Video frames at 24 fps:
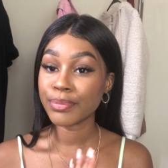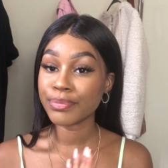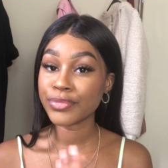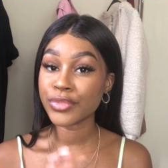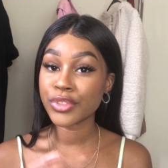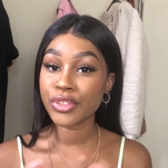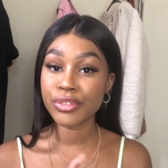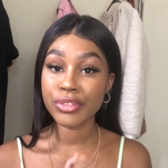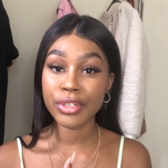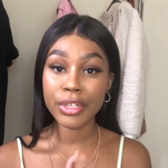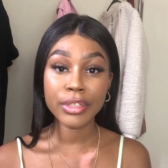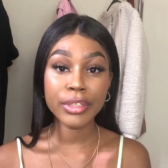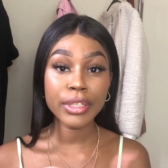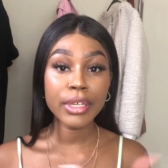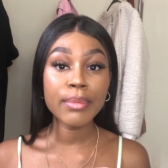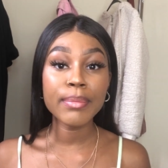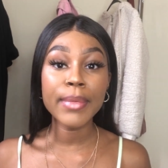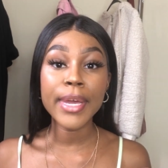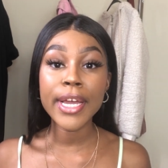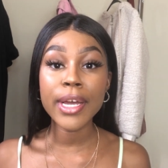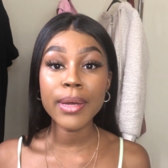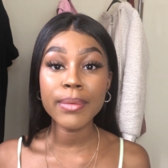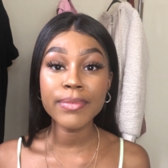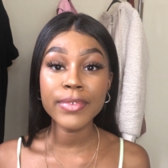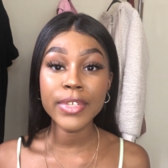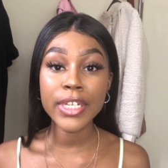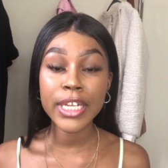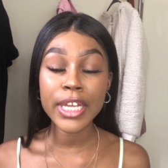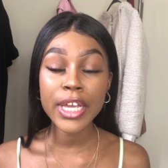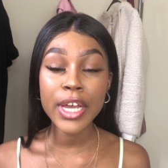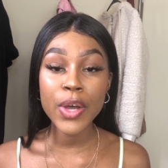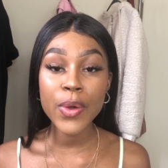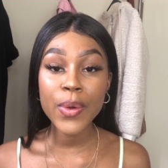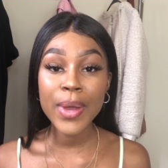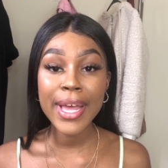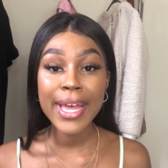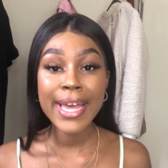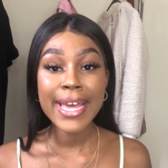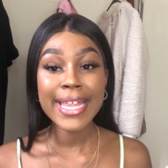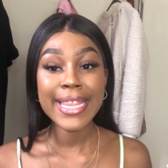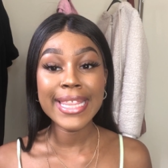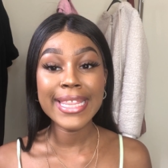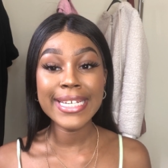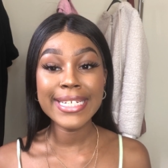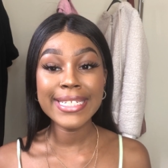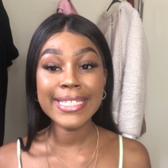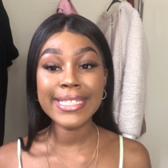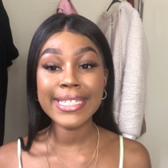strictly a makeup video.
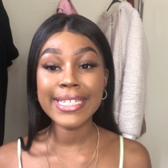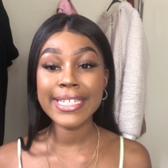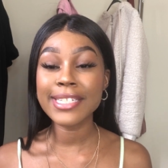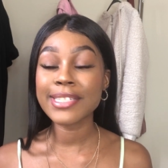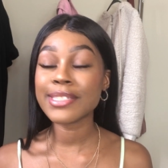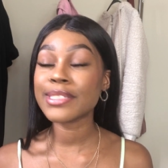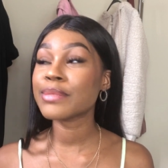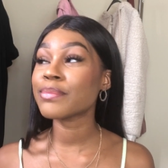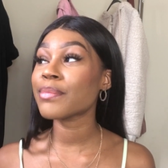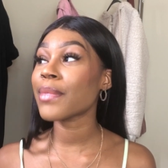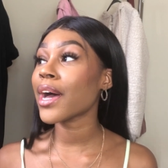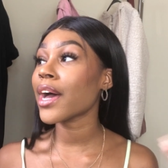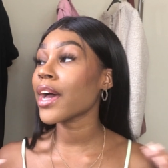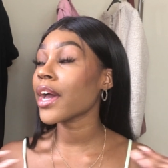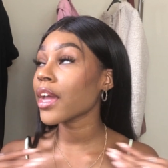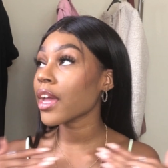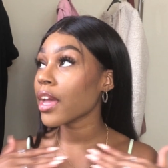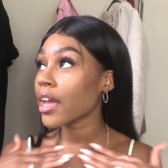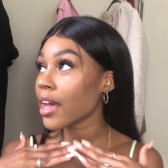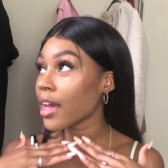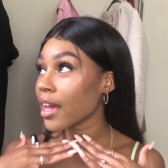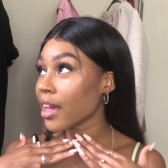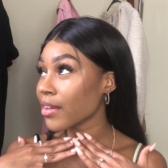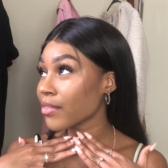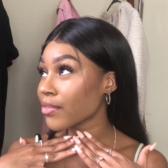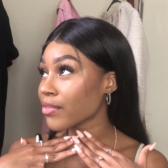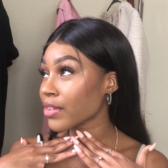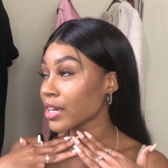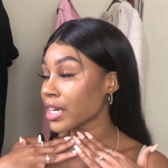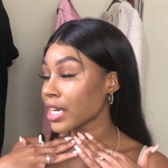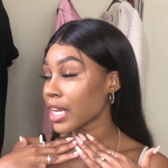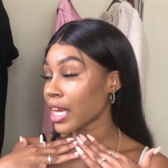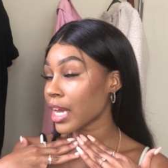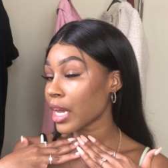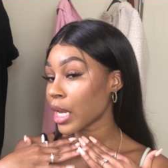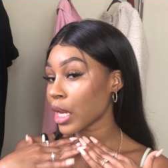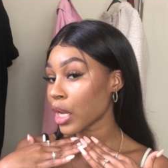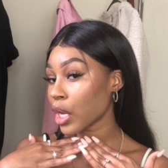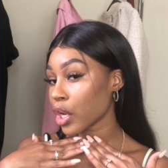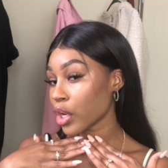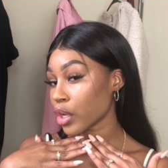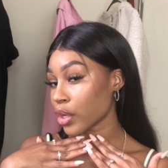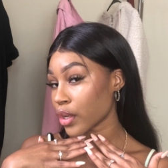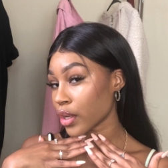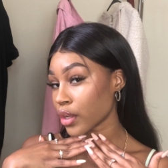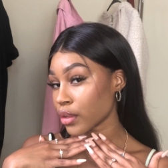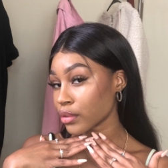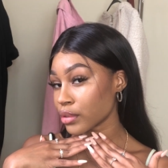This is my everyday
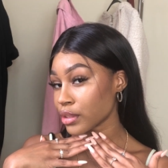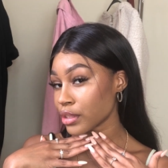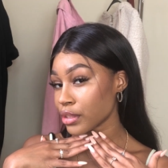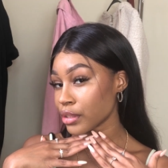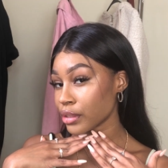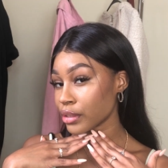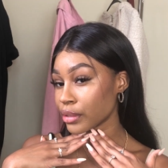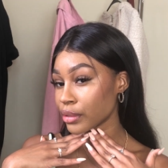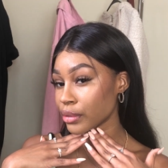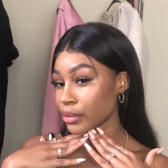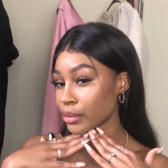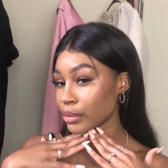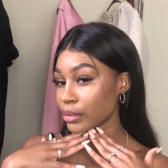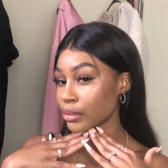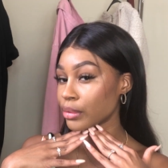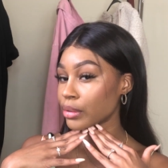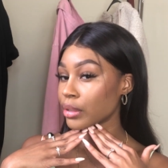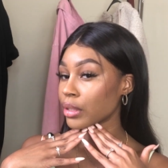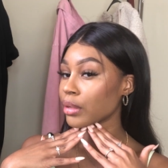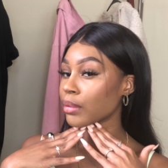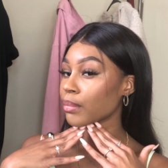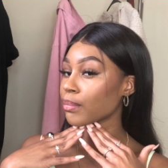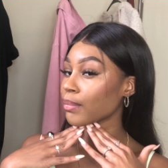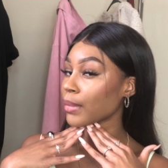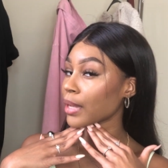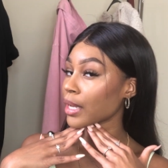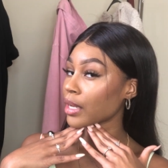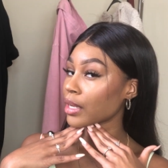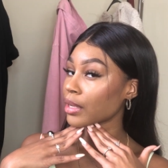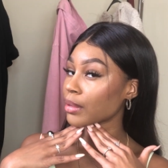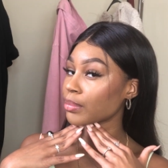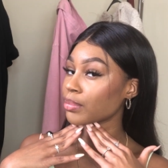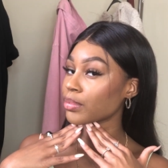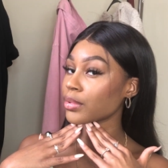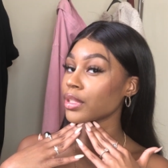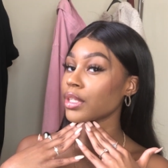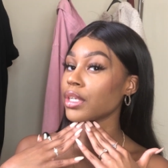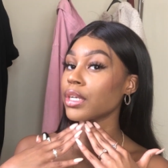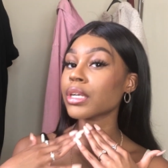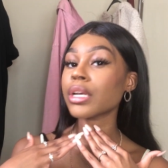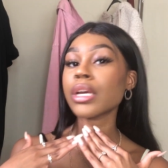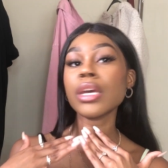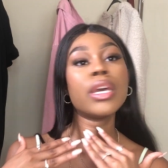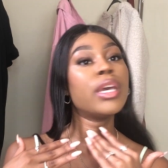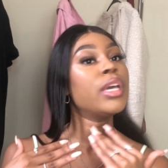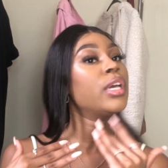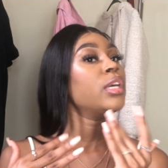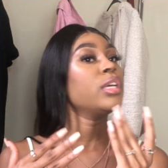go-to makeup look.
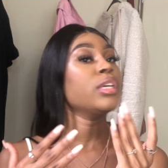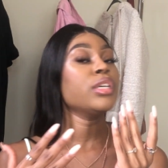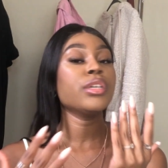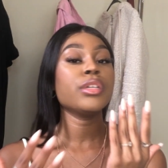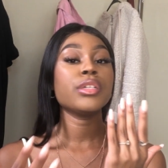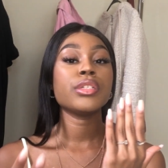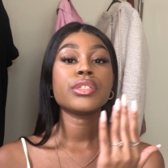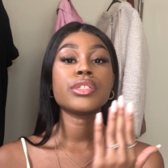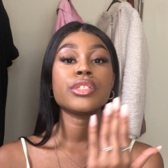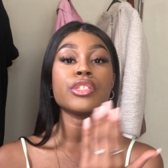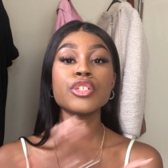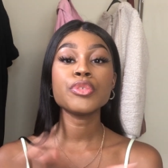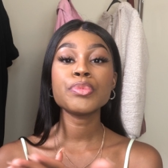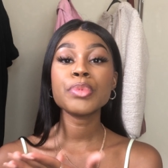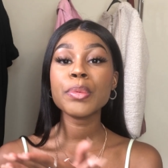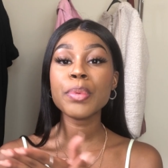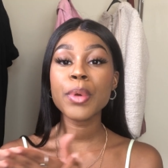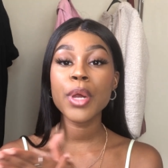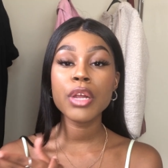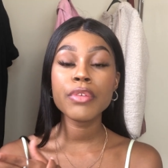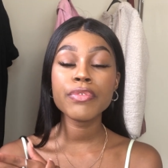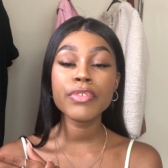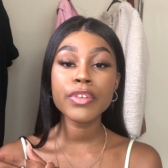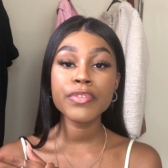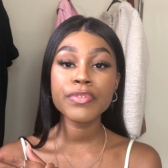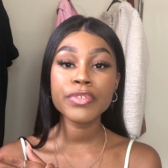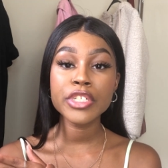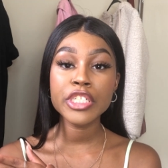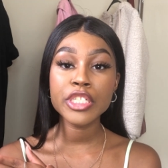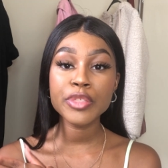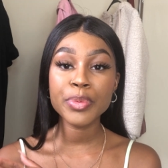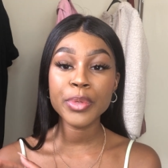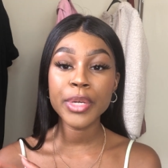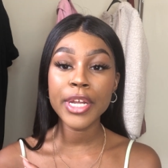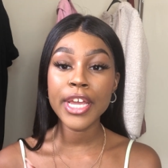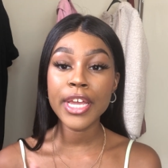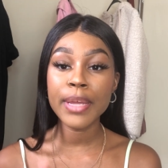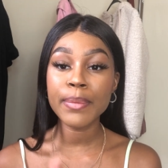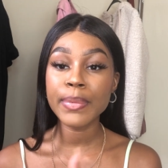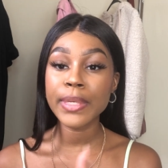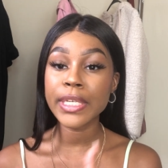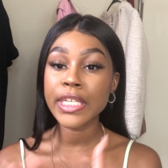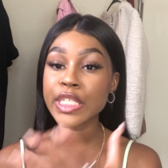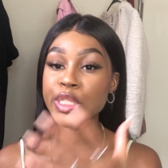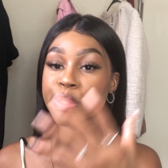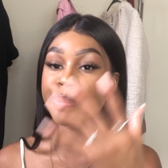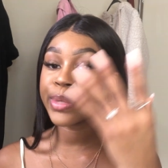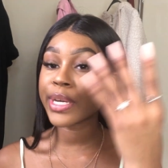Super perfect for spring
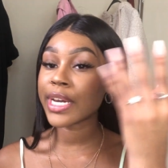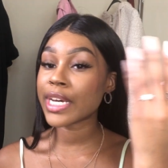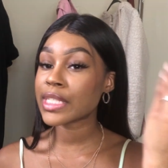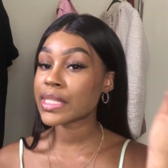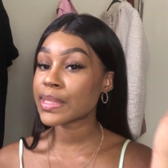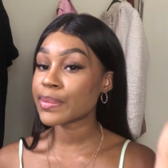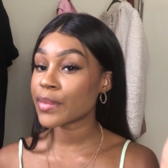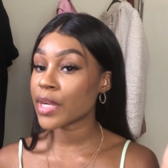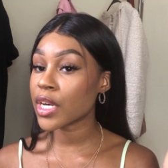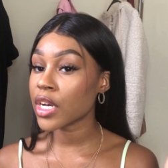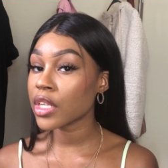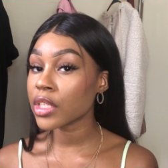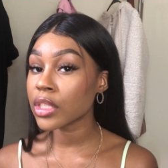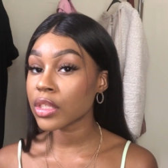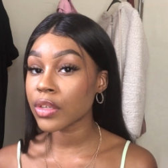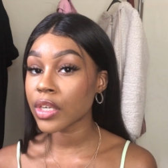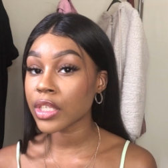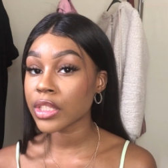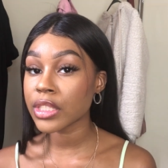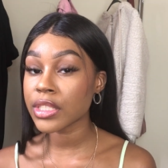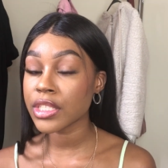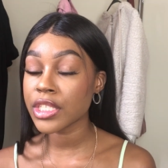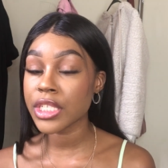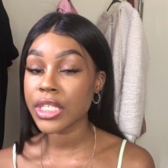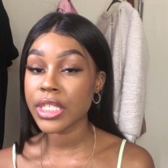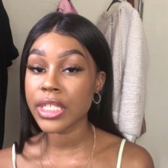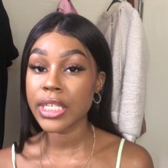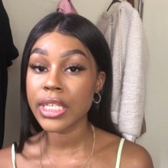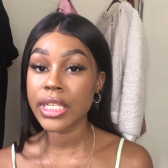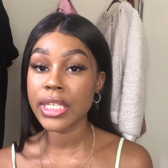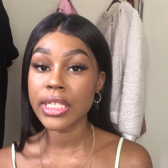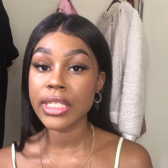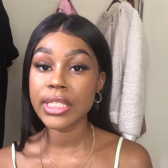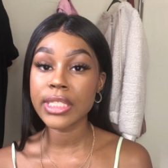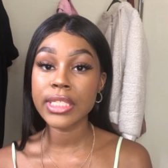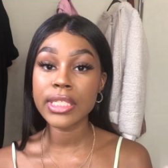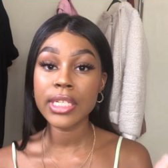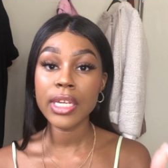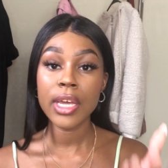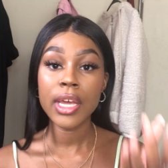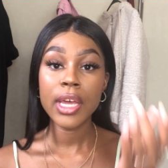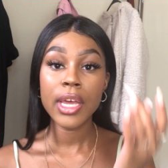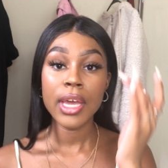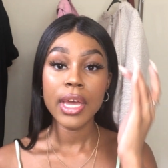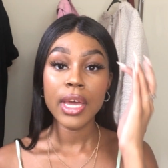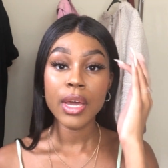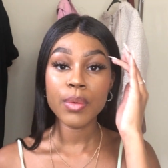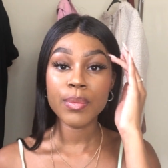because we got some color on the cheeks
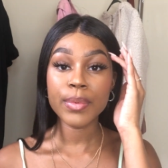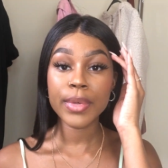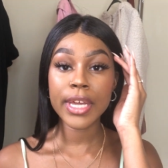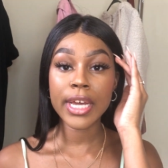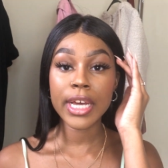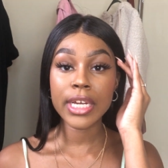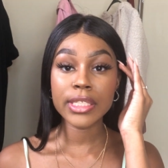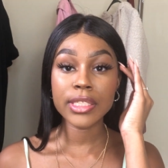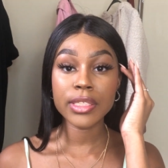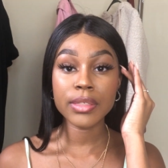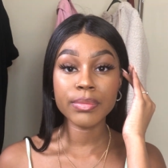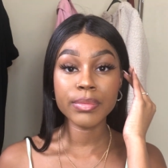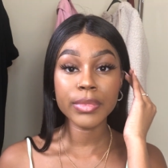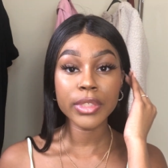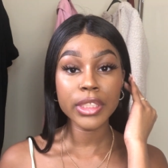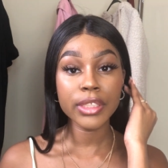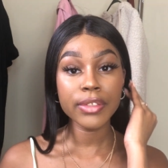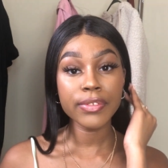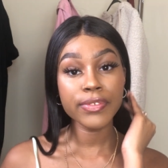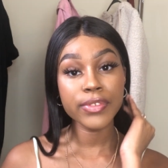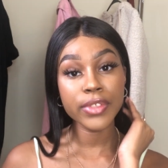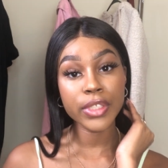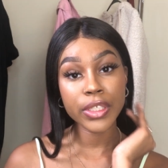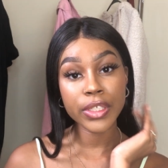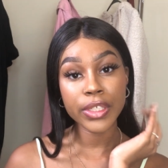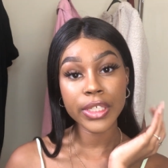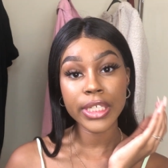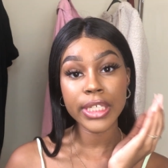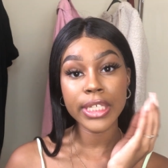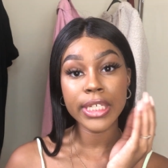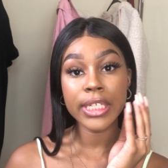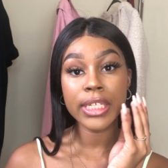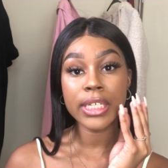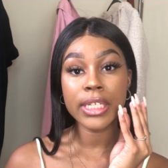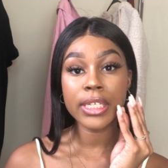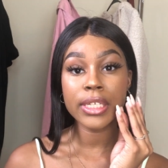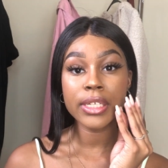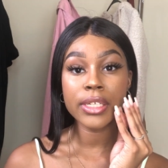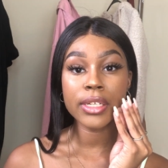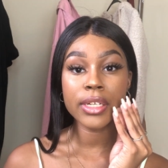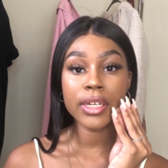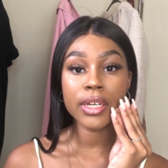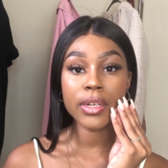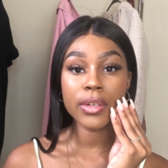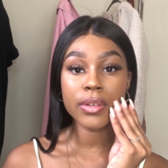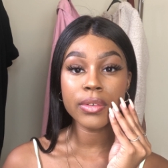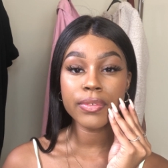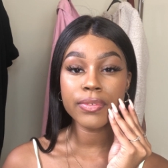and we got some really flirty, you
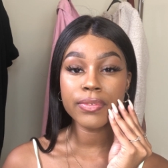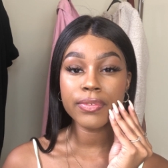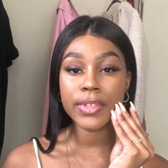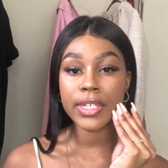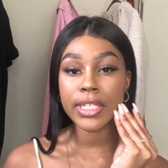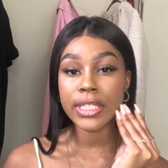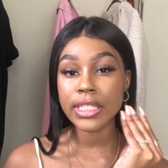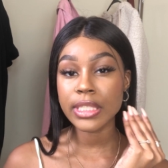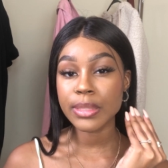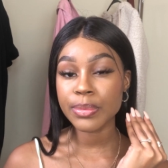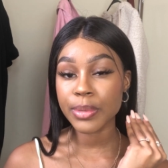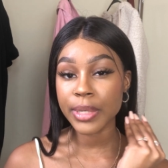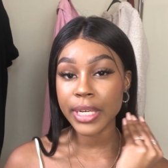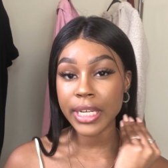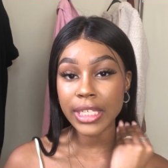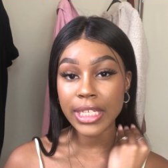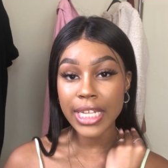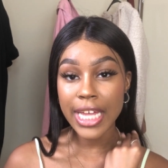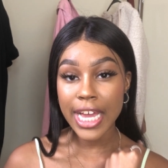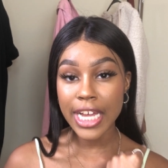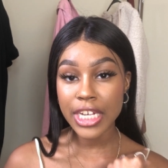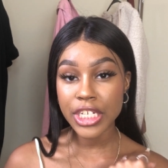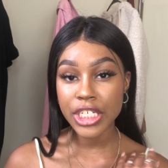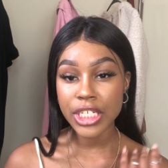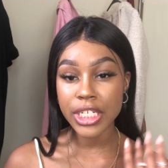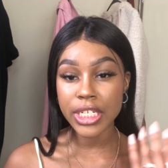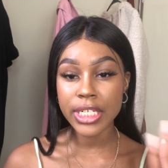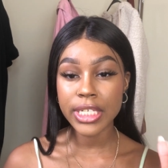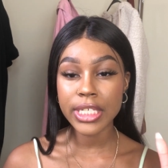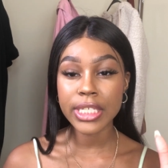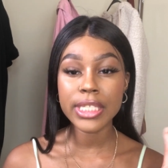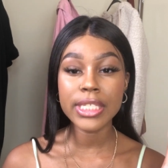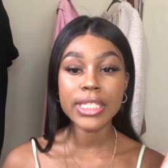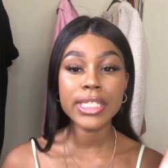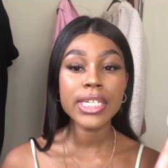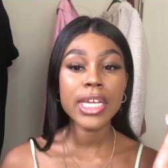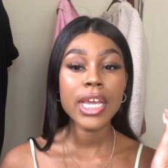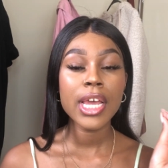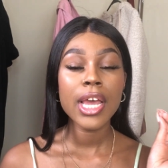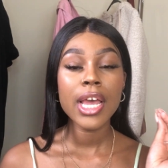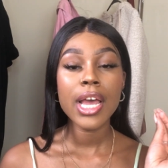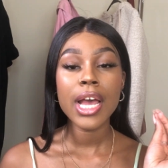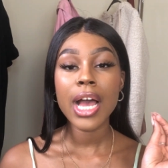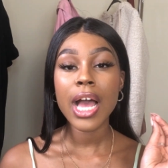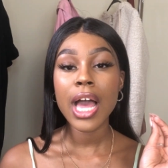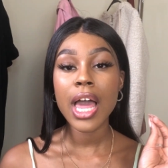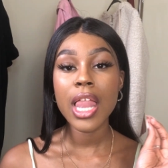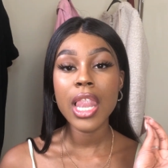know, fun spring lashes.
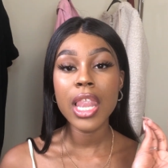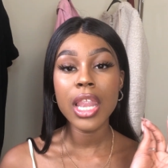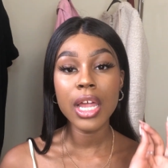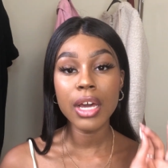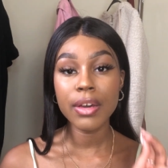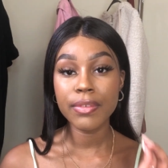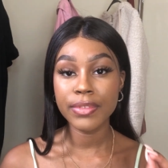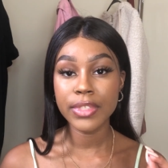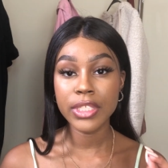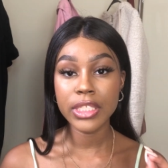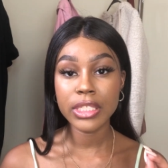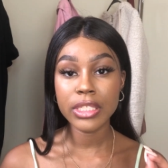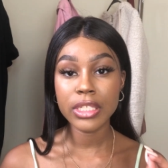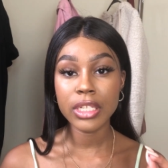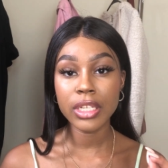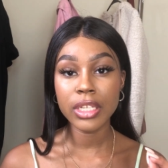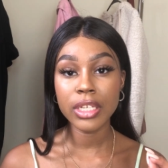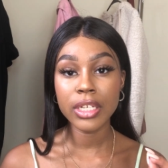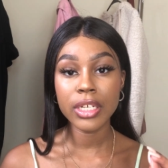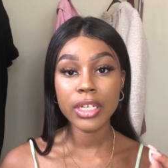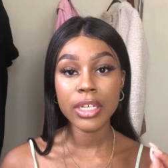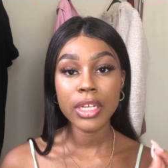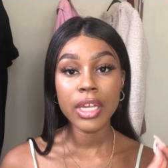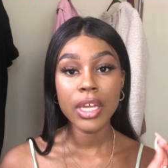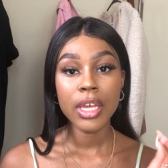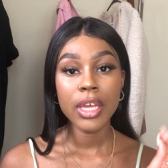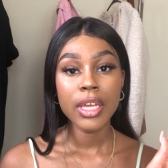I love this look.